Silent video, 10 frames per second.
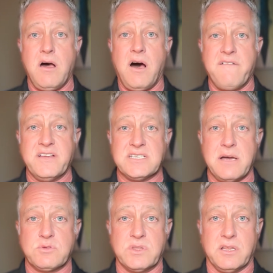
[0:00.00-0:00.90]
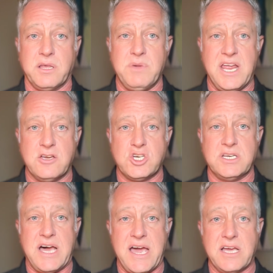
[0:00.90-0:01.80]
Oftentimes with
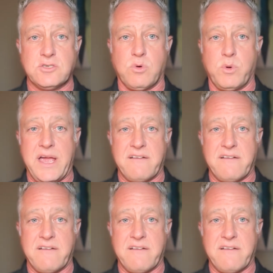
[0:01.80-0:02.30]
elimination diets where we